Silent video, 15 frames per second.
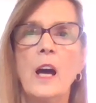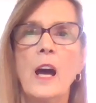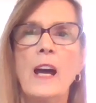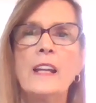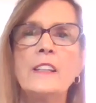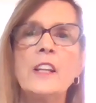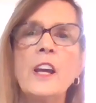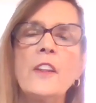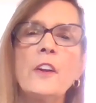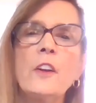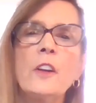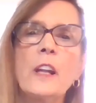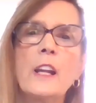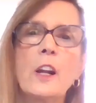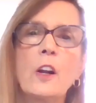
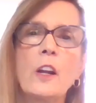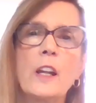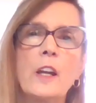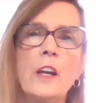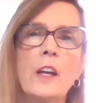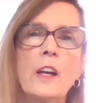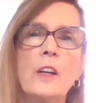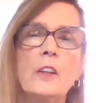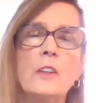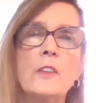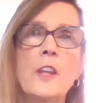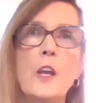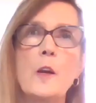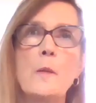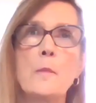Another area
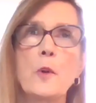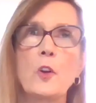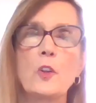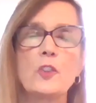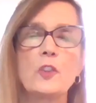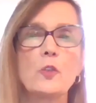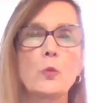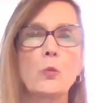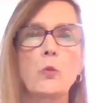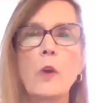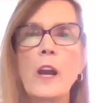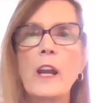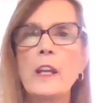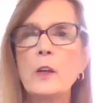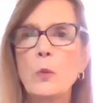that emerged
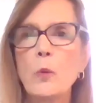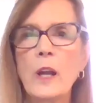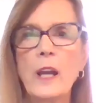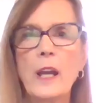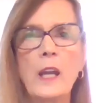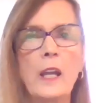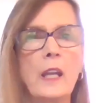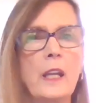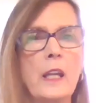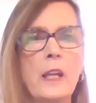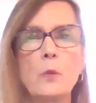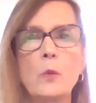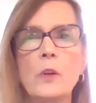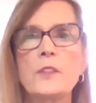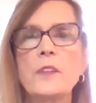right away
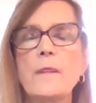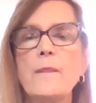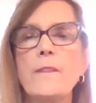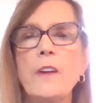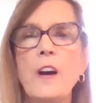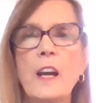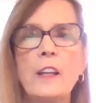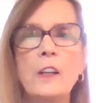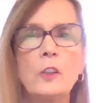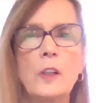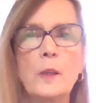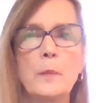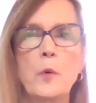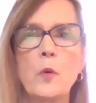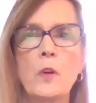and was of vital
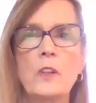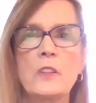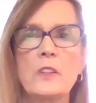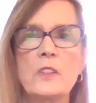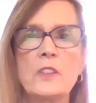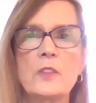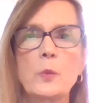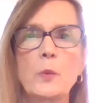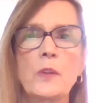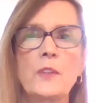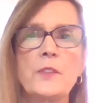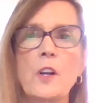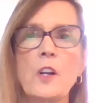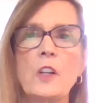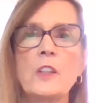importance
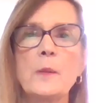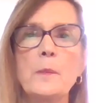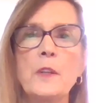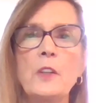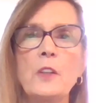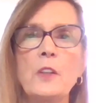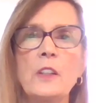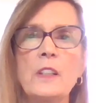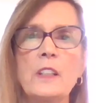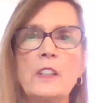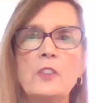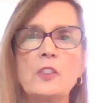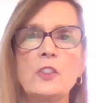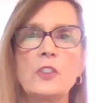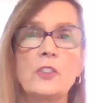was our
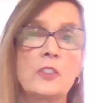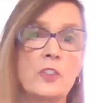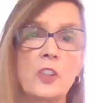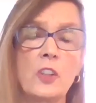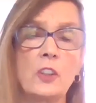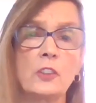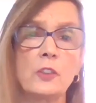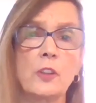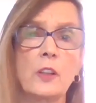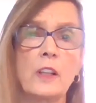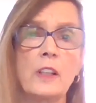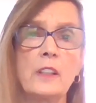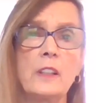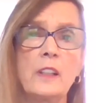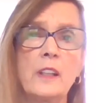community's
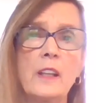children.